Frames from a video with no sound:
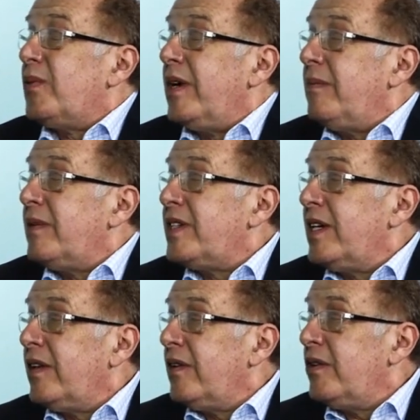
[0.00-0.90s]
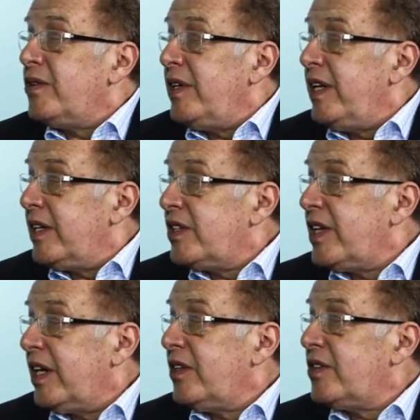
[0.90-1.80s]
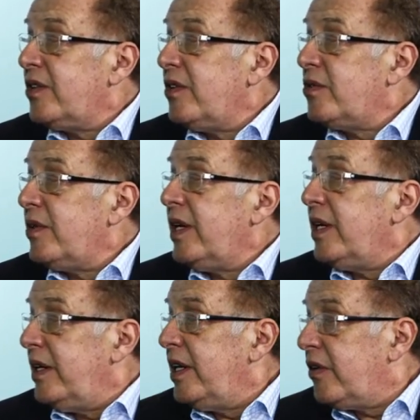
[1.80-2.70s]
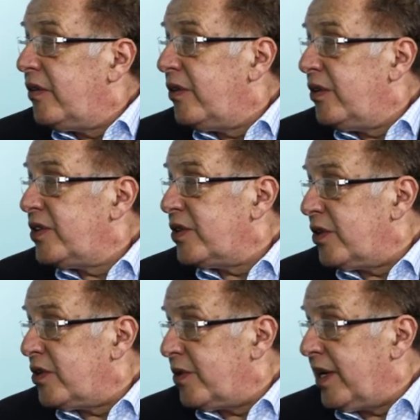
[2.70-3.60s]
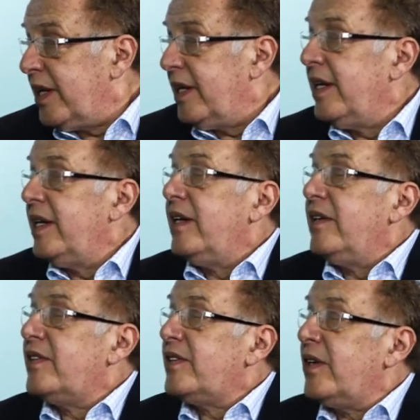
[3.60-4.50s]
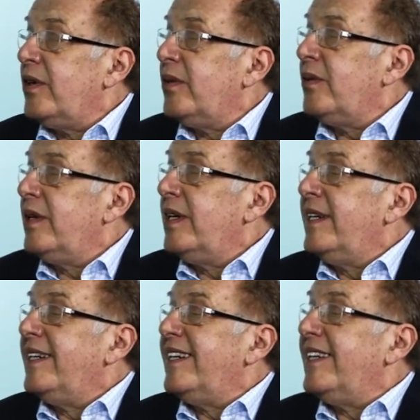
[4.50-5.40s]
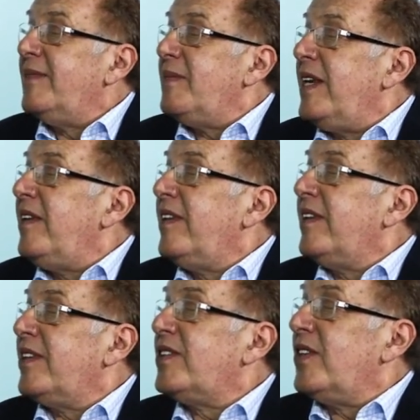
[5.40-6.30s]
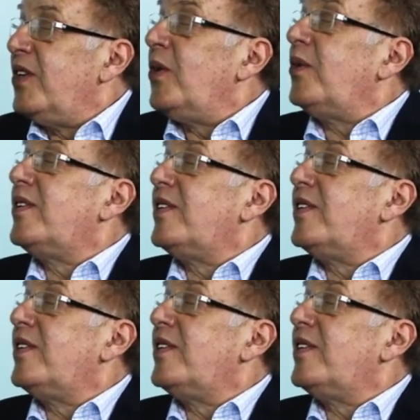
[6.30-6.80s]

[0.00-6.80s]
20% of those who need a second surgery need a third surgery. So um, anything that's not